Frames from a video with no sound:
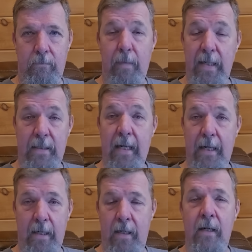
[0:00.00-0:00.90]

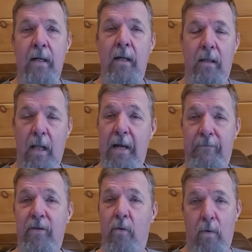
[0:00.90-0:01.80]
maintain
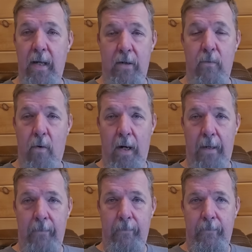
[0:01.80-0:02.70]
life the way you want it.